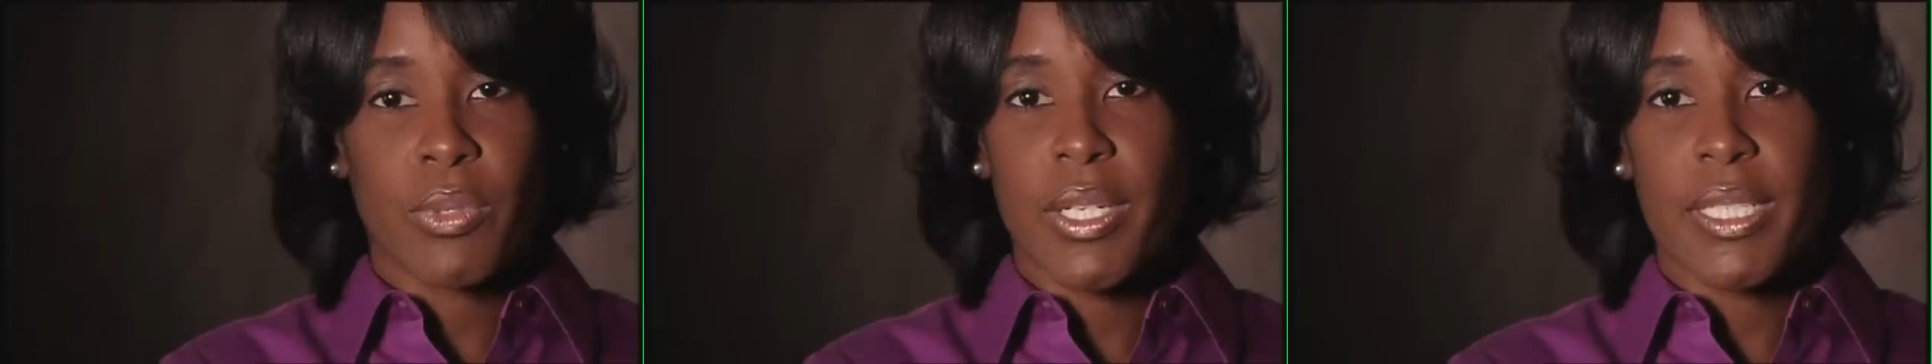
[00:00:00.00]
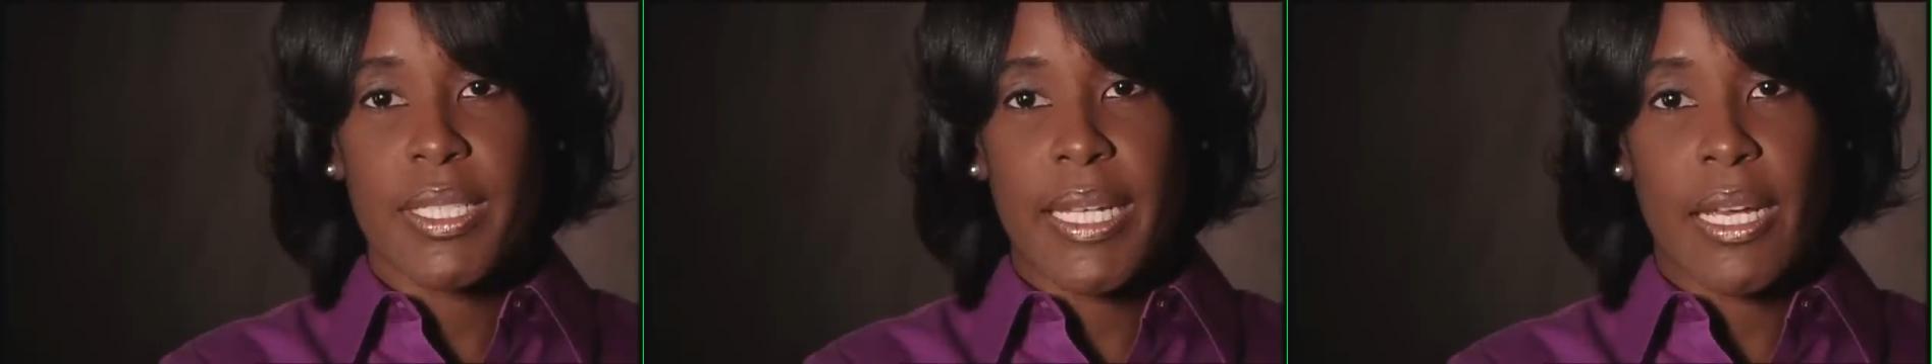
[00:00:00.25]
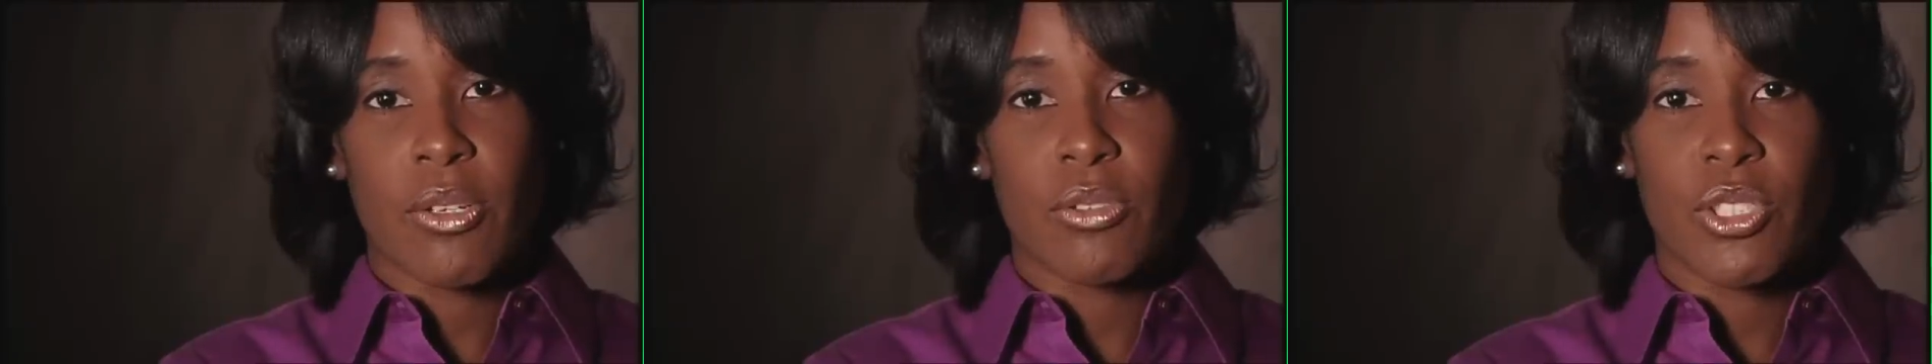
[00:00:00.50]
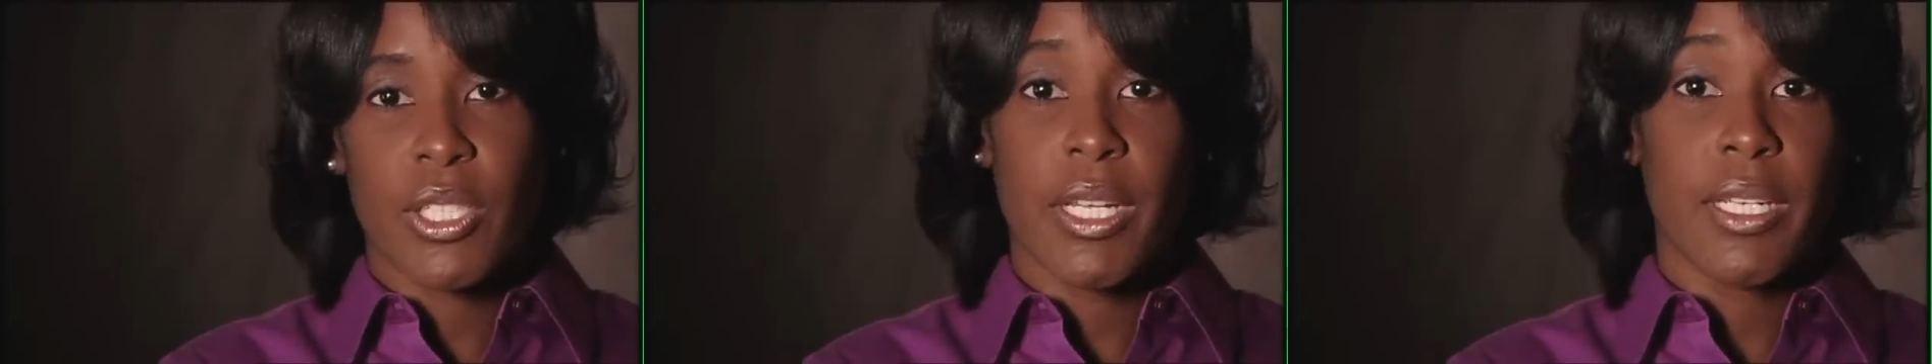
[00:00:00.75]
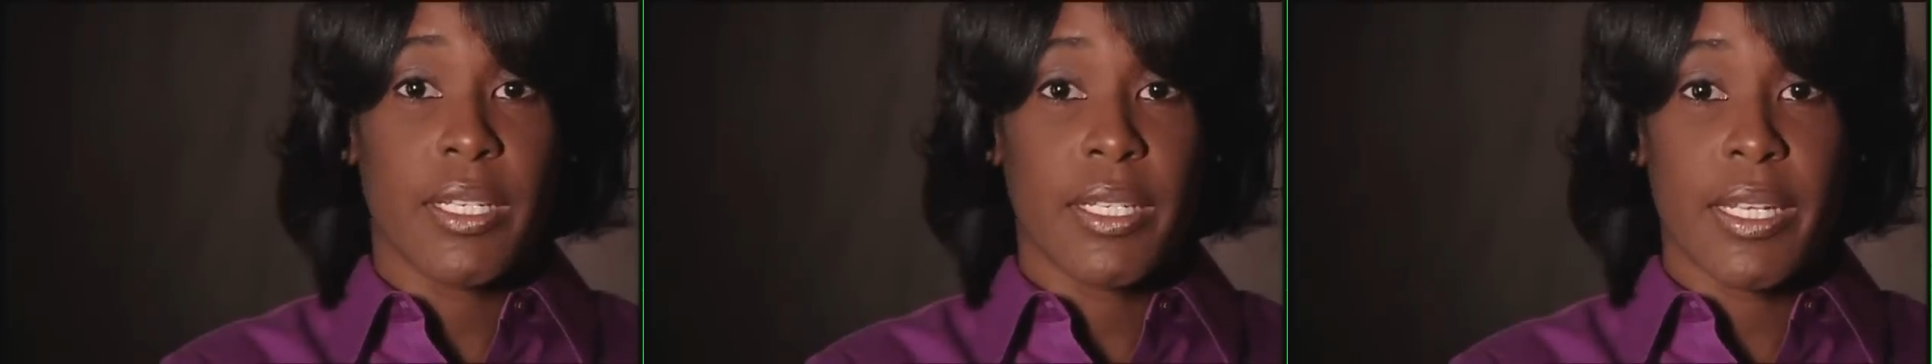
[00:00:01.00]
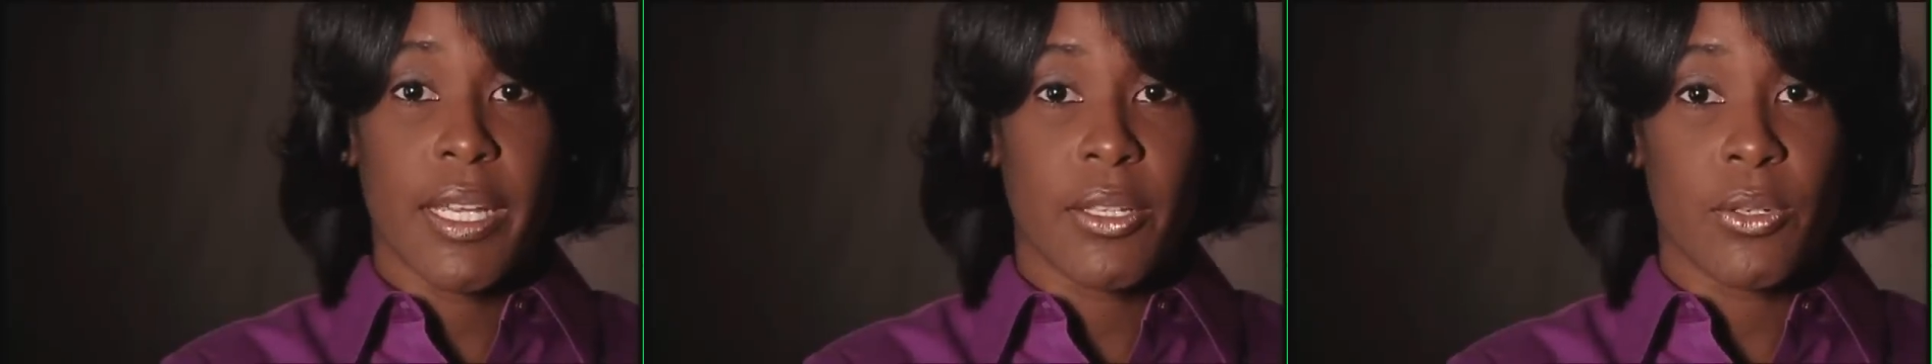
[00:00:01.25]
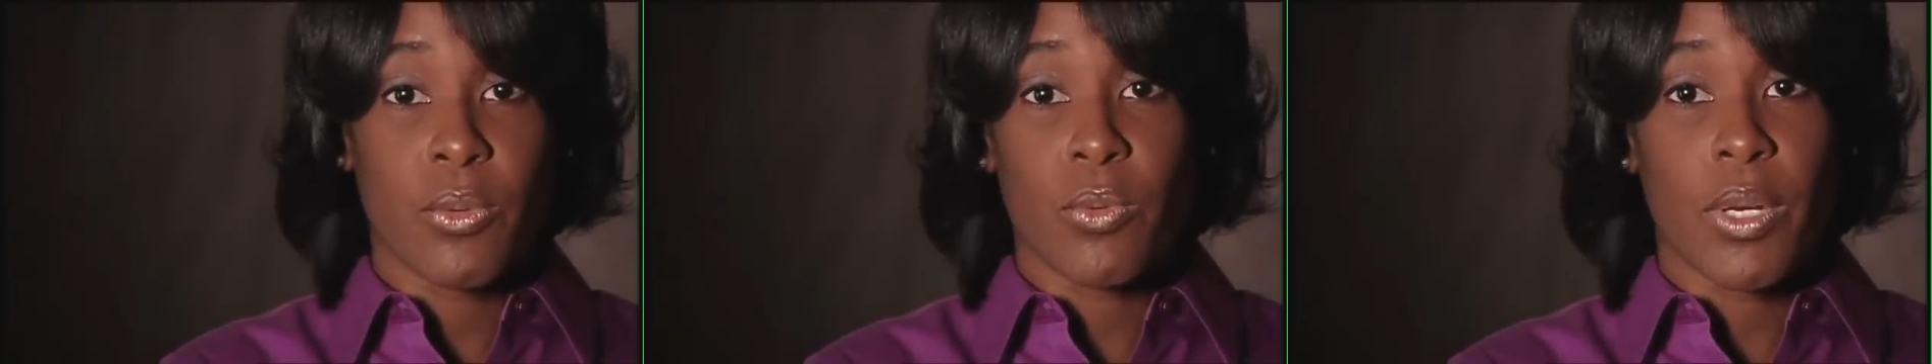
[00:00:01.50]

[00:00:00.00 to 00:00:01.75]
pressed down, shaken together,